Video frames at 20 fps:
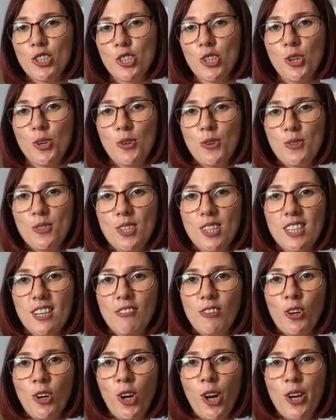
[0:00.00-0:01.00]
shoes, because
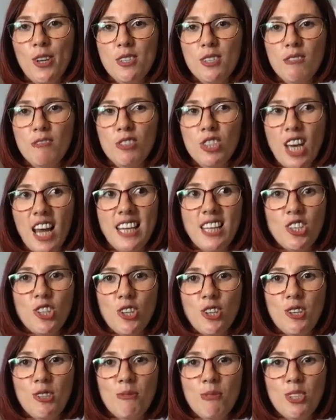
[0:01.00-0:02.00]
I've got loads of jelly
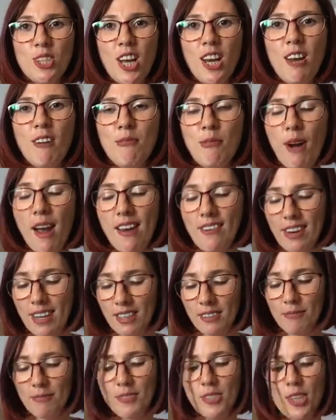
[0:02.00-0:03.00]
shoes which I love wearing.
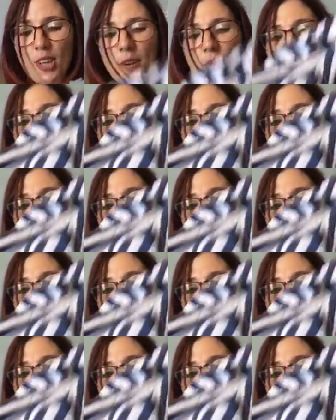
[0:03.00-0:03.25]
So